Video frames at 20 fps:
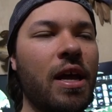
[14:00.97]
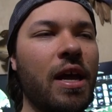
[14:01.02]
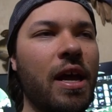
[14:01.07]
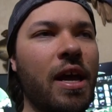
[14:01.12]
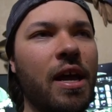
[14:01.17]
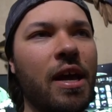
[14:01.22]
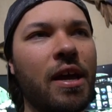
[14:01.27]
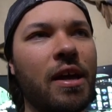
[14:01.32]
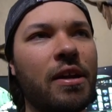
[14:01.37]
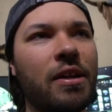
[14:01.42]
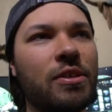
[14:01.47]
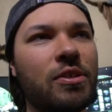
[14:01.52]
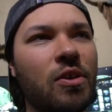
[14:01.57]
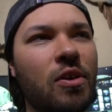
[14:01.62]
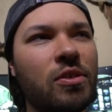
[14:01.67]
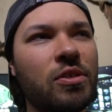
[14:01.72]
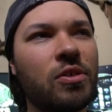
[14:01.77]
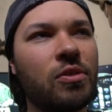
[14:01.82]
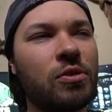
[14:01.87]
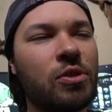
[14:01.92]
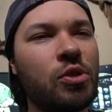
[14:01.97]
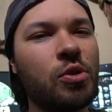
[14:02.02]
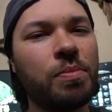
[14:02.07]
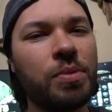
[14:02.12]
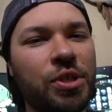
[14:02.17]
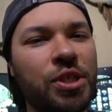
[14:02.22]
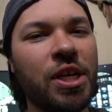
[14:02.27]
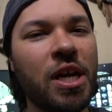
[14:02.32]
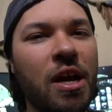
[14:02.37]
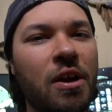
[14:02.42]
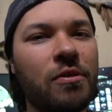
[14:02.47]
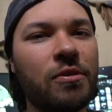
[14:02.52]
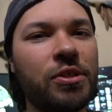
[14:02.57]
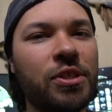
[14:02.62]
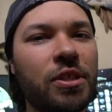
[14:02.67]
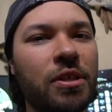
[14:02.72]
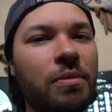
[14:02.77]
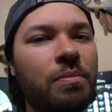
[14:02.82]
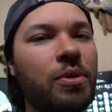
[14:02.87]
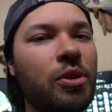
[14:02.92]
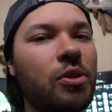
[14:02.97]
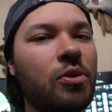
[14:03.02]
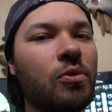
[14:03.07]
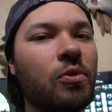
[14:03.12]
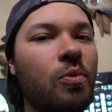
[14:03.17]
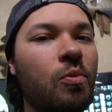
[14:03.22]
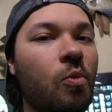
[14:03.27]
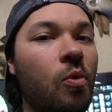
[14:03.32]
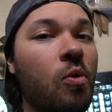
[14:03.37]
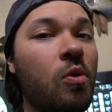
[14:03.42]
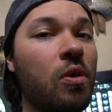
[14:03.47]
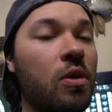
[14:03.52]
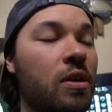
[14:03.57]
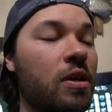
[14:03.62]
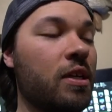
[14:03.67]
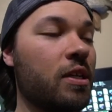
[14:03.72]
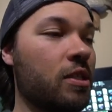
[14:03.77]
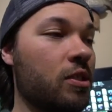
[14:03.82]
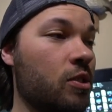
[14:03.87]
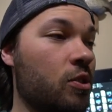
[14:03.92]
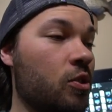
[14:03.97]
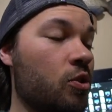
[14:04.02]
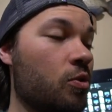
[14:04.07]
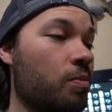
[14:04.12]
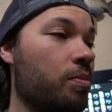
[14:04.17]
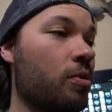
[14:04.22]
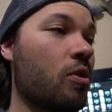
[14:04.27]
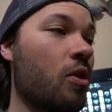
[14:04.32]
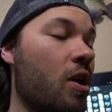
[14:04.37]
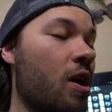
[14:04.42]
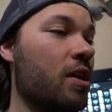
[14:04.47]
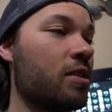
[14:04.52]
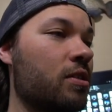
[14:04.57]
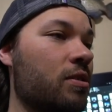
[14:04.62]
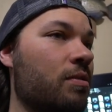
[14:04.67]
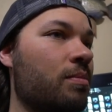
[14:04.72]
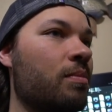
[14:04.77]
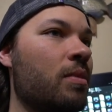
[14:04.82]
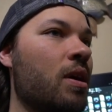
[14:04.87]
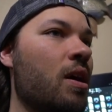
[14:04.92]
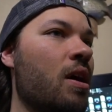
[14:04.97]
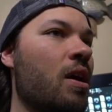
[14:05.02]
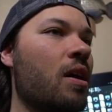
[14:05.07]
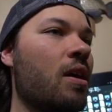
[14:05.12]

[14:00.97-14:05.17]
and it's also super challenging, but the reward is super awesome.